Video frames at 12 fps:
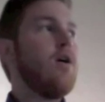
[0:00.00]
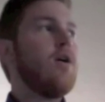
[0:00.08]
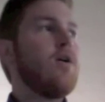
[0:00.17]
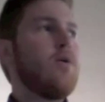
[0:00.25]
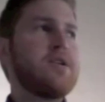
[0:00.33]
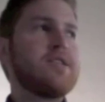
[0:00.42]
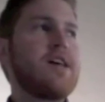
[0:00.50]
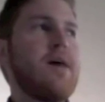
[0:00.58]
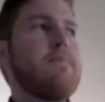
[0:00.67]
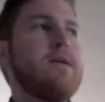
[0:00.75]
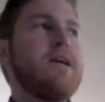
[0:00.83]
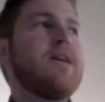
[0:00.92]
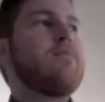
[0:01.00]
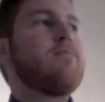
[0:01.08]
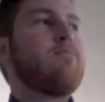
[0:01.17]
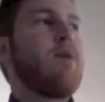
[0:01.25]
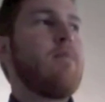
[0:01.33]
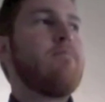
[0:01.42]
What does that mean,
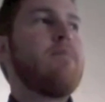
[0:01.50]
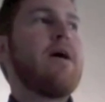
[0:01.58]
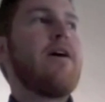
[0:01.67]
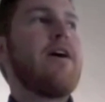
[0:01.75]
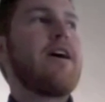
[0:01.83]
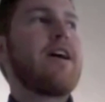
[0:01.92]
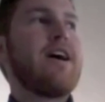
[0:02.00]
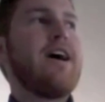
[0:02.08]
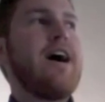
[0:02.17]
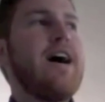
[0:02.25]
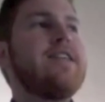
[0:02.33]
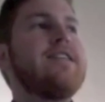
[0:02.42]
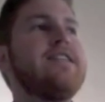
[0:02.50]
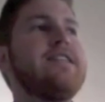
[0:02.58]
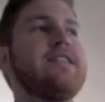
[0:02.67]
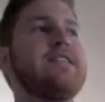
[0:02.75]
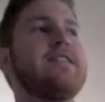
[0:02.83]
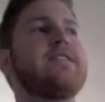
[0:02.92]
barbaric
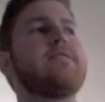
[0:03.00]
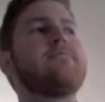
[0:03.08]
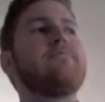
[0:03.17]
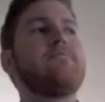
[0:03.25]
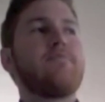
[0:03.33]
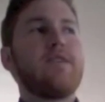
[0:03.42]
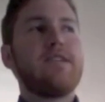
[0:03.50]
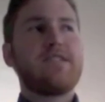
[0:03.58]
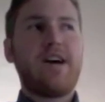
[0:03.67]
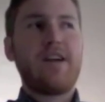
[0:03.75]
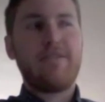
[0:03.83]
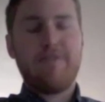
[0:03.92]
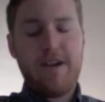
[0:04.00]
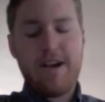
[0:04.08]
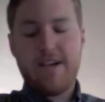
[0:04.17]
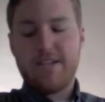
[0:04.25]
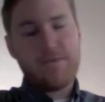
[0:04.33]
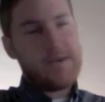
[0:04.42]
idealism? It's not a
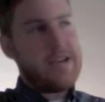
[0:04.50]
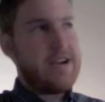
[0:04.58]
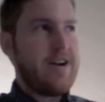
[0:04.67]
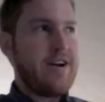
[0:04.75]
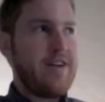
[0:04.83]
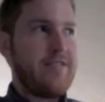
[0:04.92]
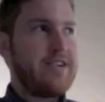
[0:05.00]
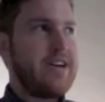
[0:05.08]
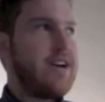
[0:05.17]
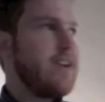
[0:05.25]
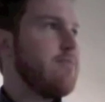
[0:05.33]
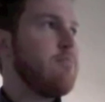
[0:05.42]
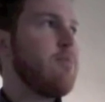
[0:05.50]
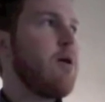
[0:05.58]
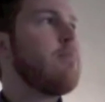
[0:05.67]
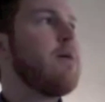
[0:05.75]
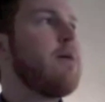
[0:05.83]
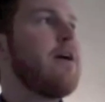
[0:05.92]
phrase we hear every day.
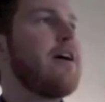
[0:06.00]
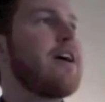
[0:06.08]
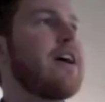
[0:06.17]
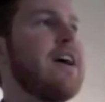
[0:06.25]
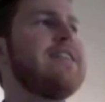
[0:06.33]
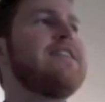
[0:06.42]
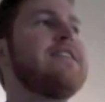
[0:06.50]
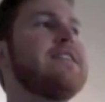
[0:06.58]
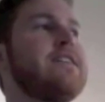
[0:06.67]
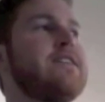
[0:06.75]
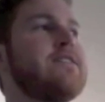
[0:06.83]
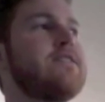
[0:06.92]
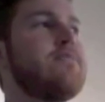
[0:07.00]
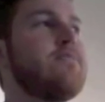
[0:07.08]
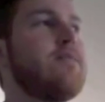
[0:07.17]
Barbaric idealism.